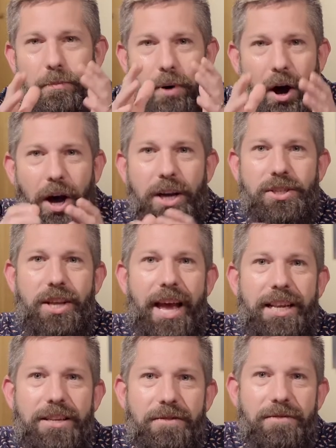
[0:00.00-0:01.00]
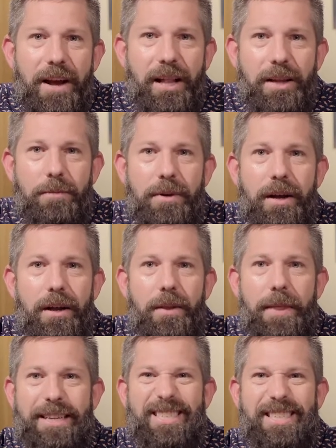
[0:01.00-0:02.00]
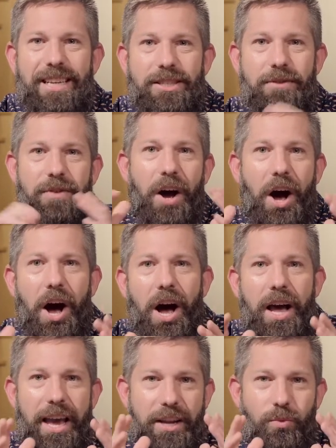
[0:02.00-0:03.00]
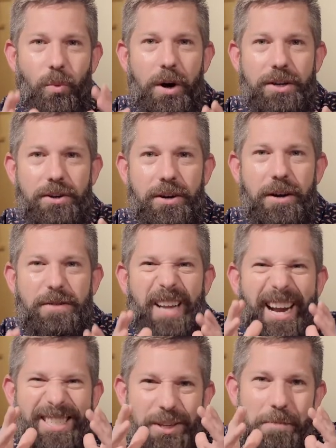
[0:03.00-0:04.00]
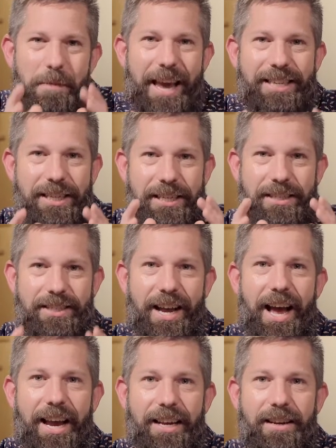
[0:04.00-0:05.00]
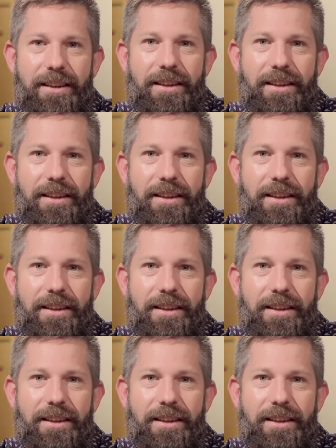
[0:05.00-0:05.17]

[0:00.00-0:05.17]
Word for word: Pause and develop that sense of awe and wonder of God's amazing design.